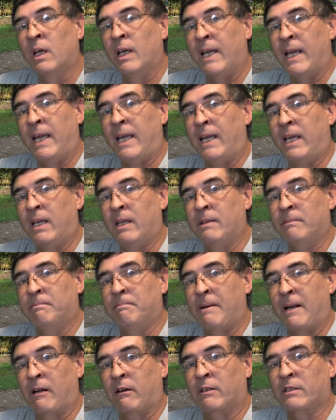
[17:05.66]
and
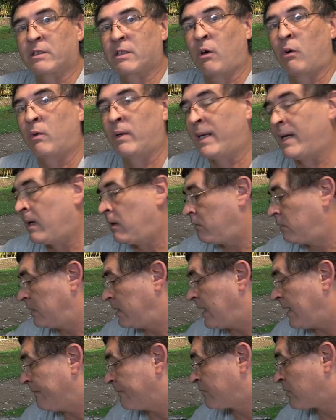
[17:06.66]
bearings going out
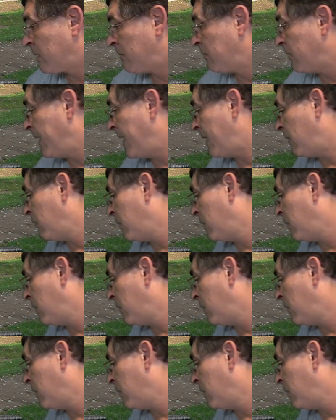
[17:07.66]
and having trouble that